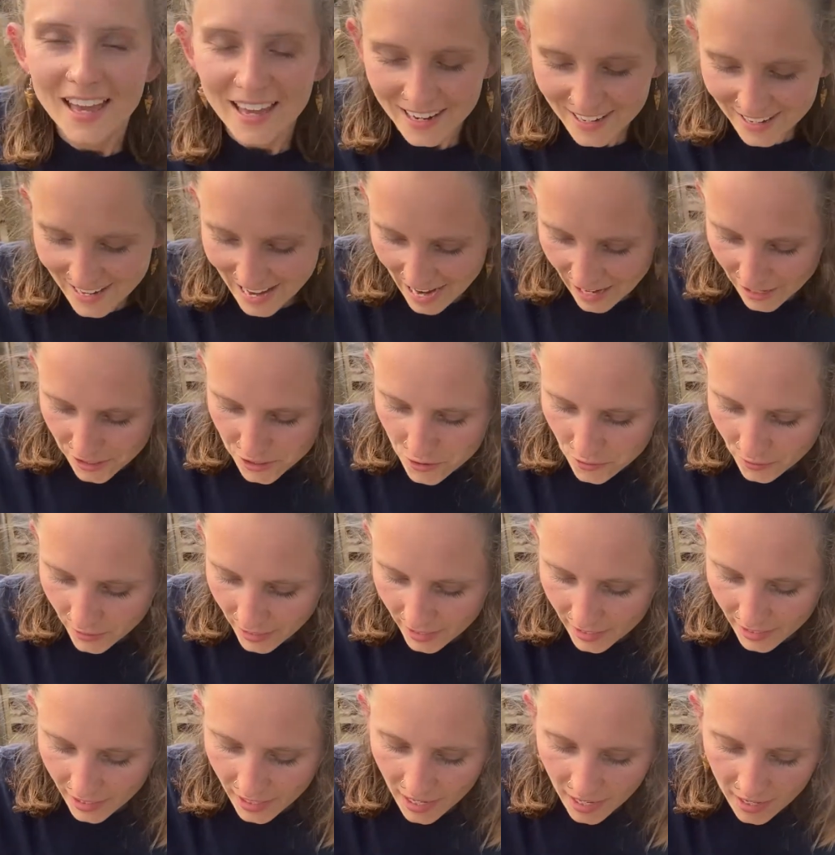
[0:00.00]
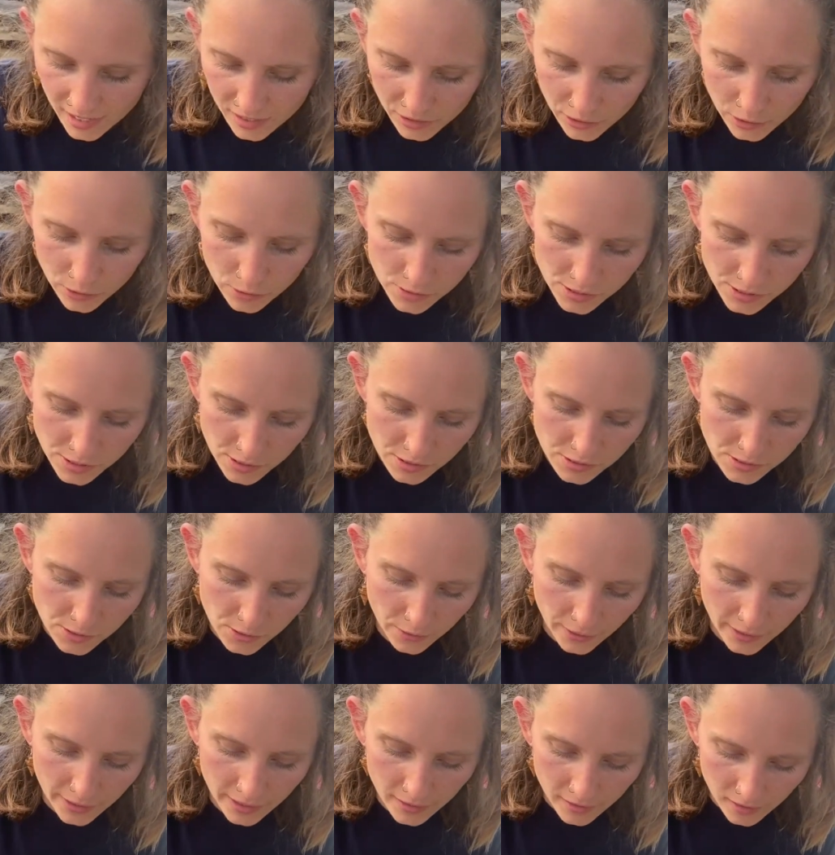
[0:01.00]
Now you can use the
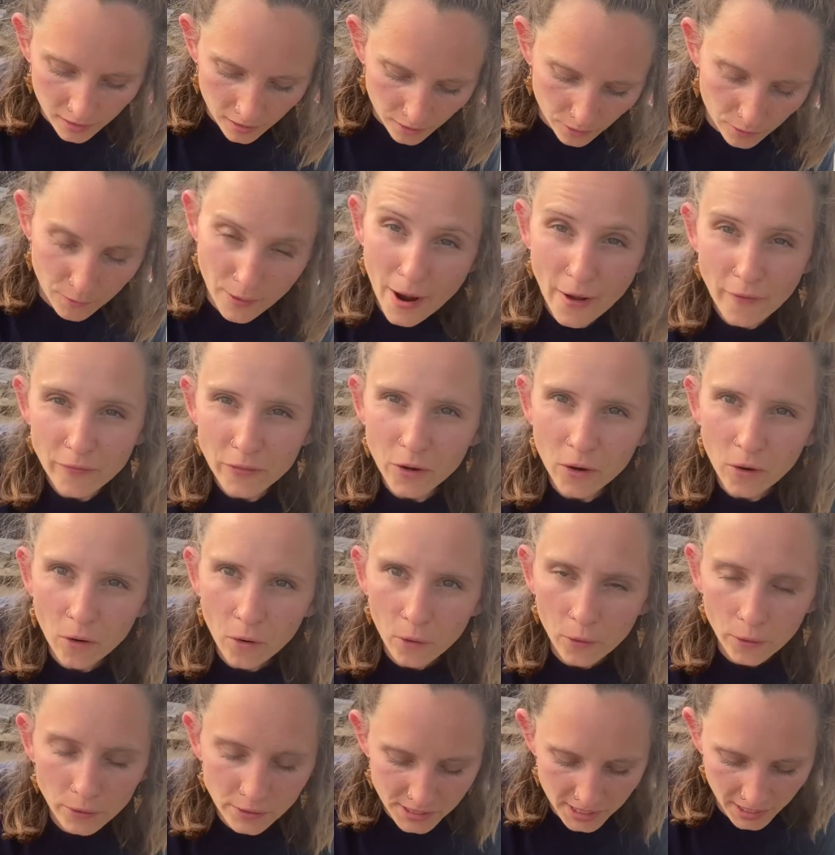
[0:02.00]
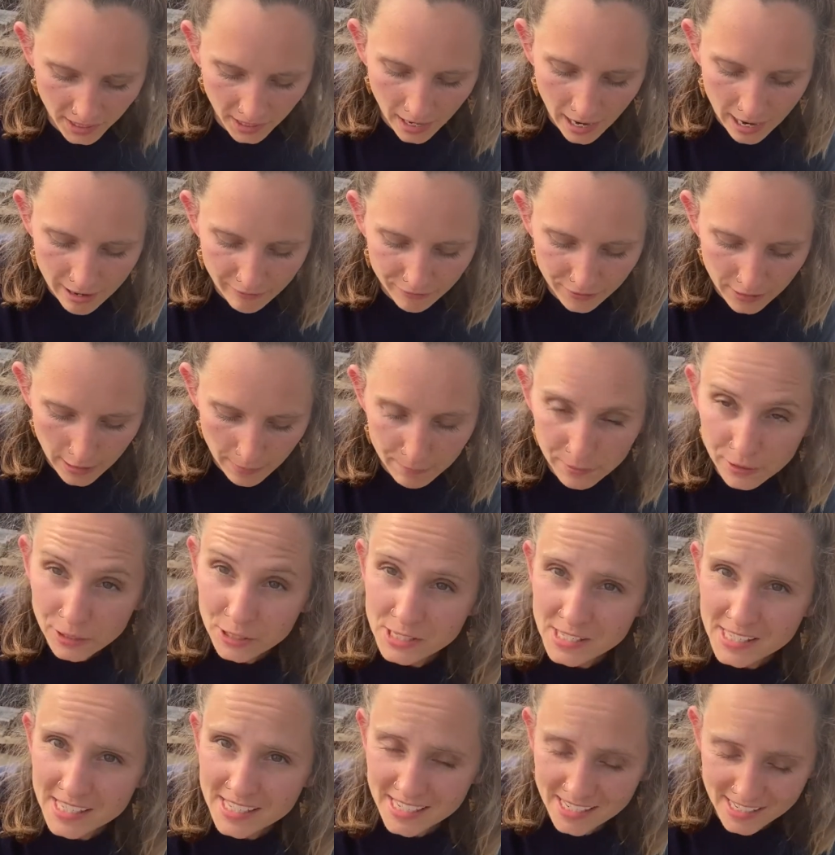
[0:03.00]
soil around the hole to cover up your
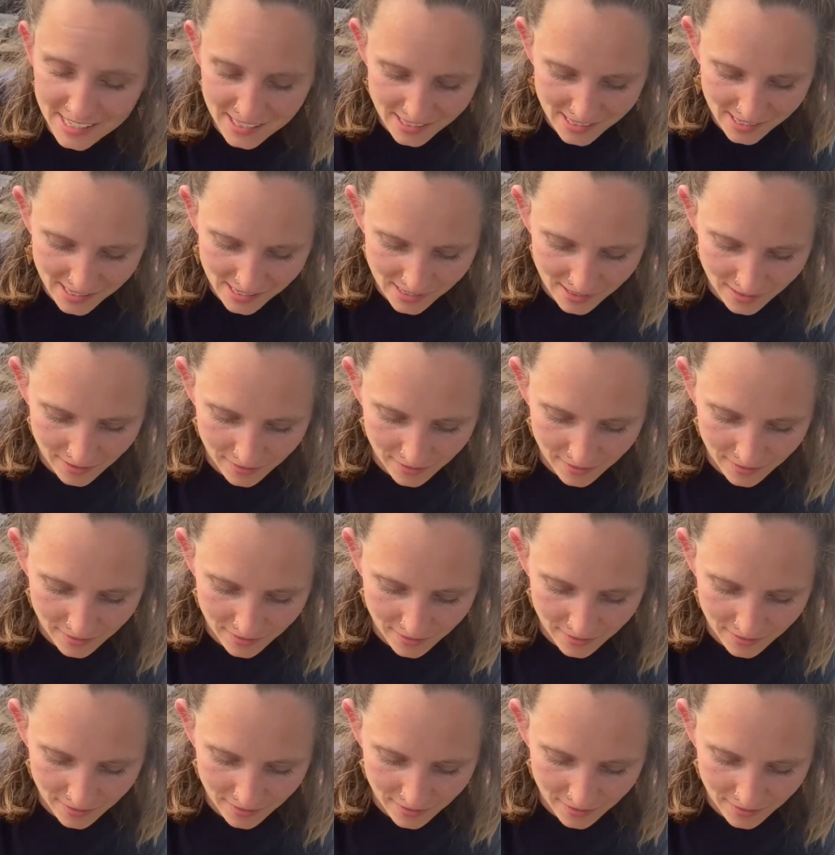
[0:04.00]
seeds.